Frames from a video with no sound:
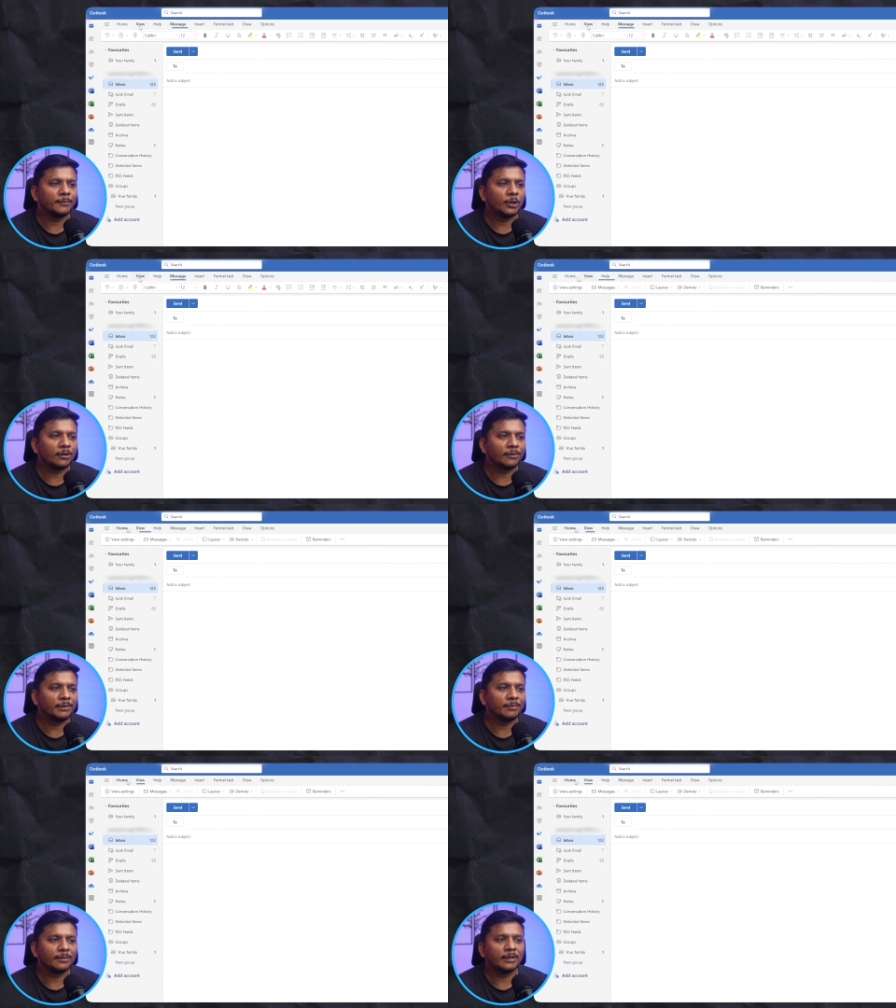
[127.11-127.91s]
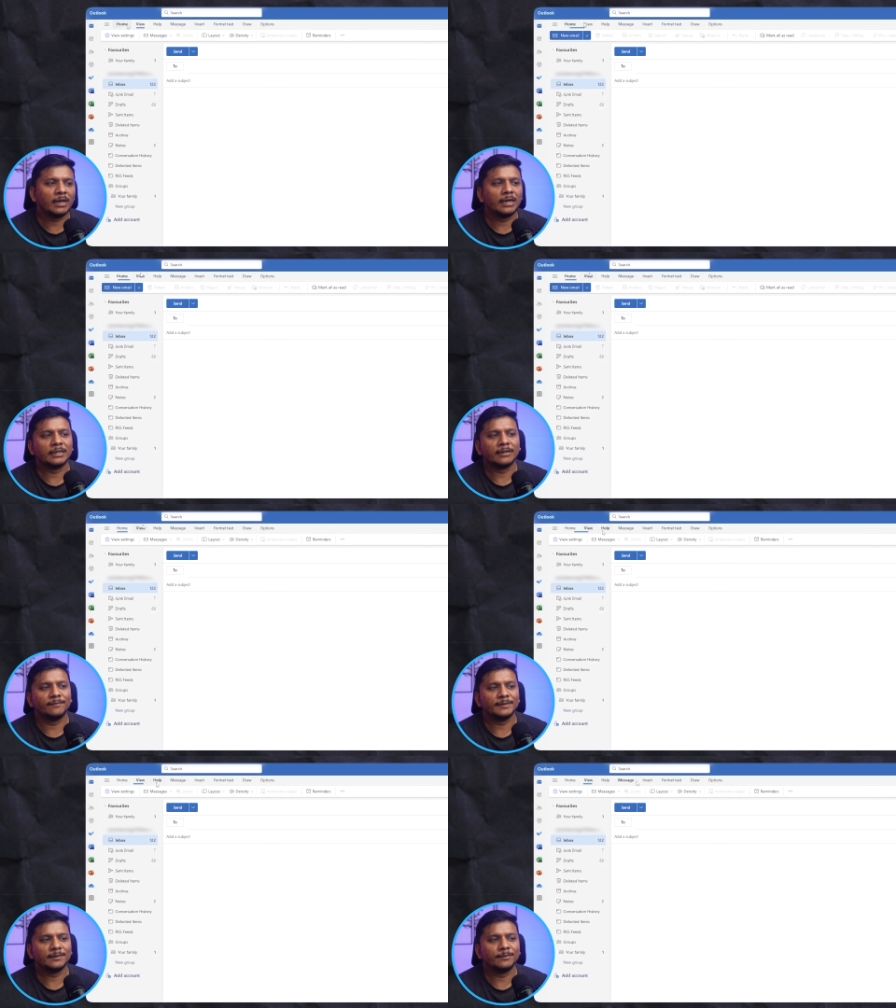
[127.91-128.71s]
A lot of people are
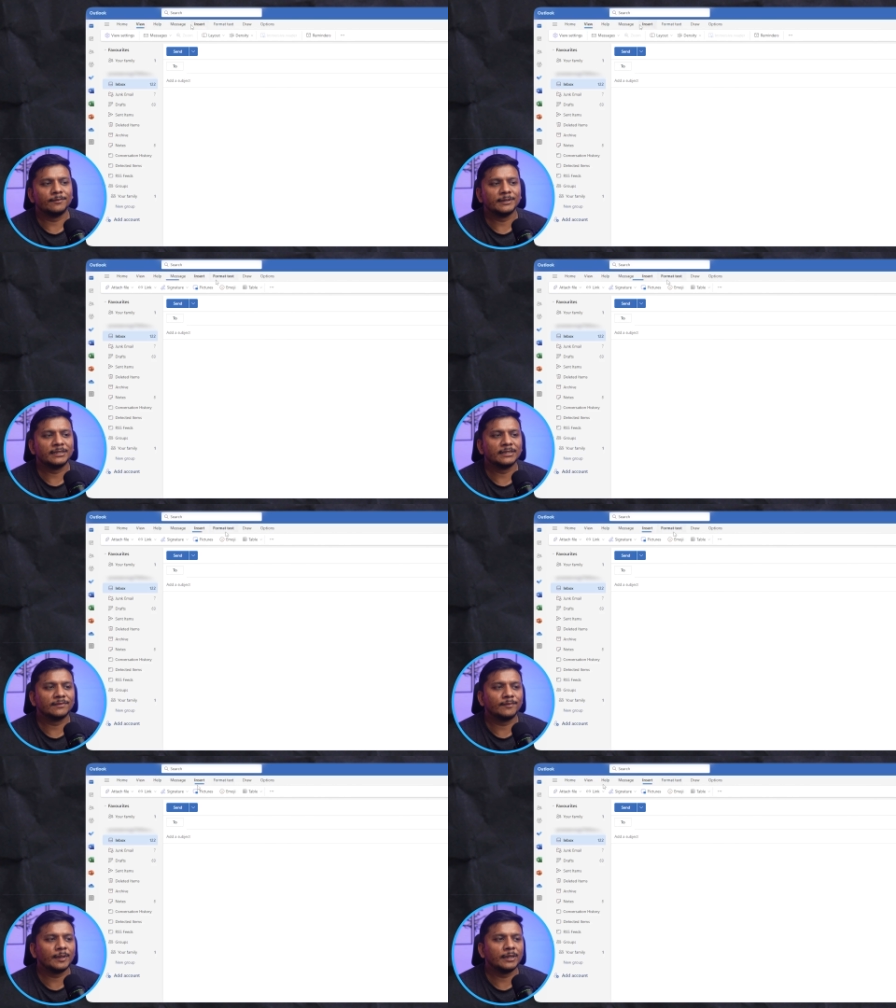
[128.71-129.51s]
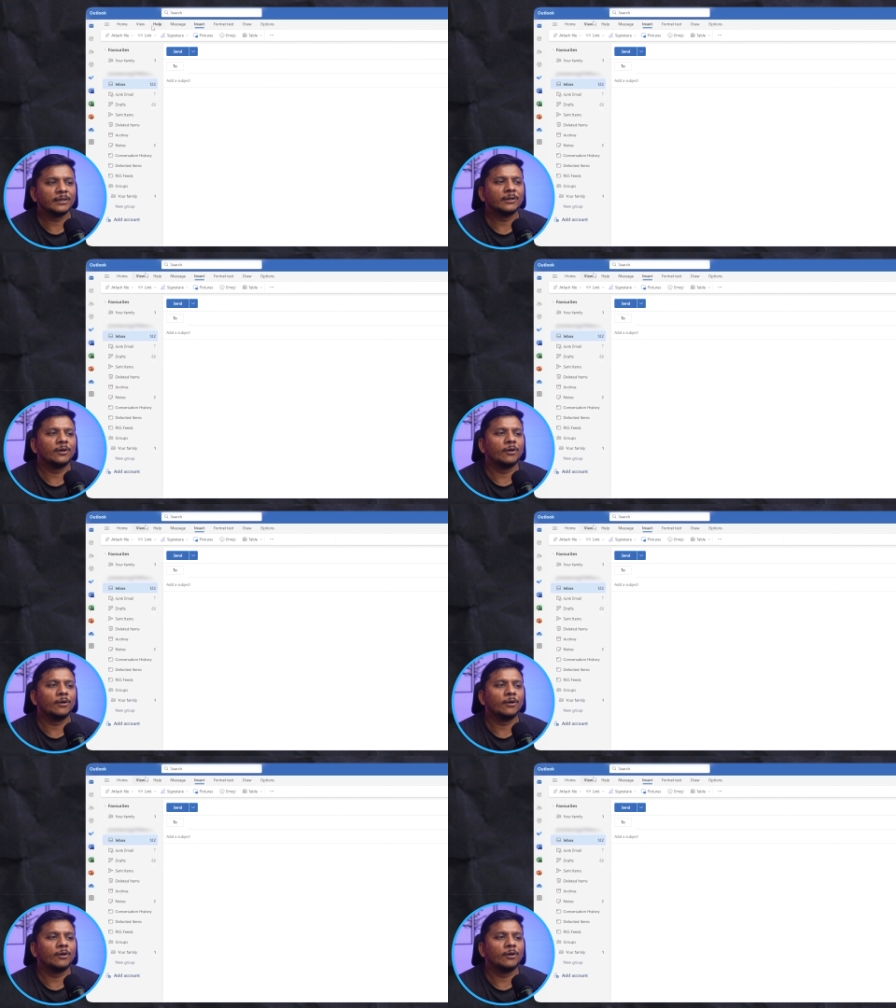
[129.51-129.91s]
comfortable with this one,